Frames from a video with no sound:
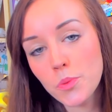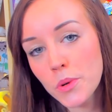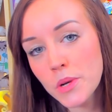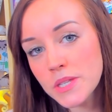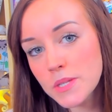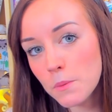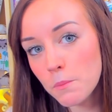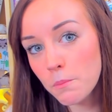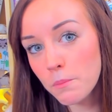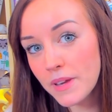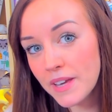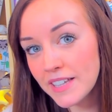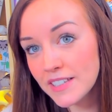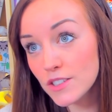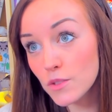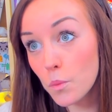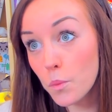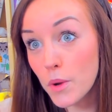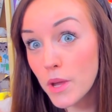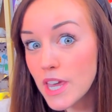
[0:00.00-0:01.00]
which
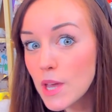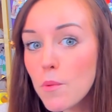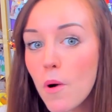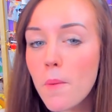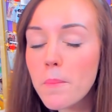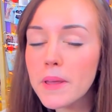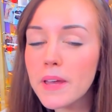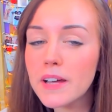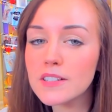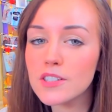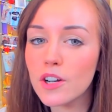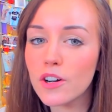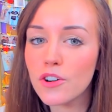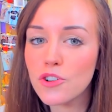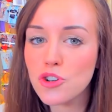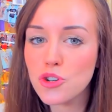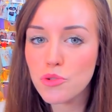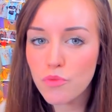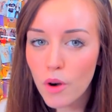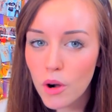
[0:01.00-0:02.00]
means we won't be able to
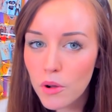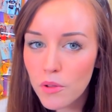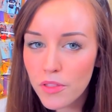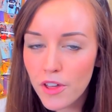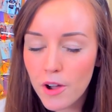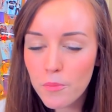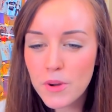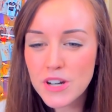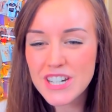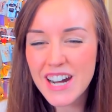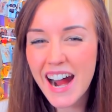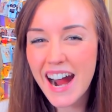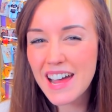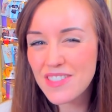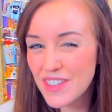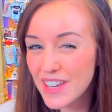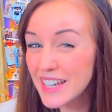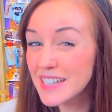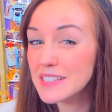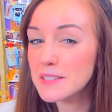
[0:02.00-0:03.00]
control them, which
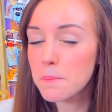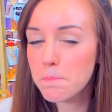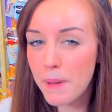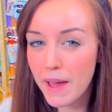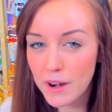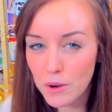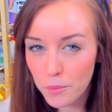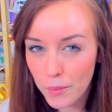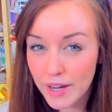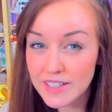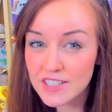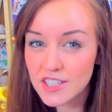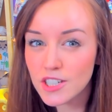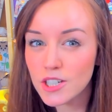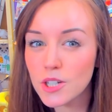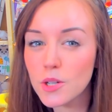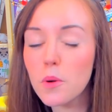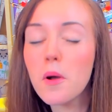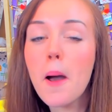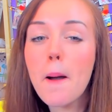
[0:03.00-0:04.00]
I think is a better way to
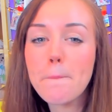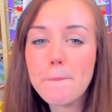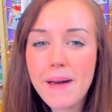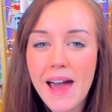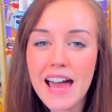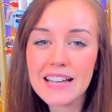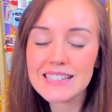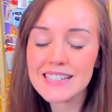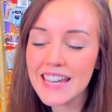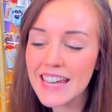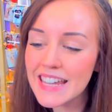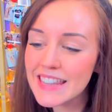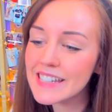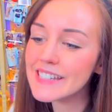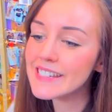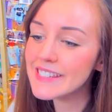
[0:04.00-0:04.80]
do pets in The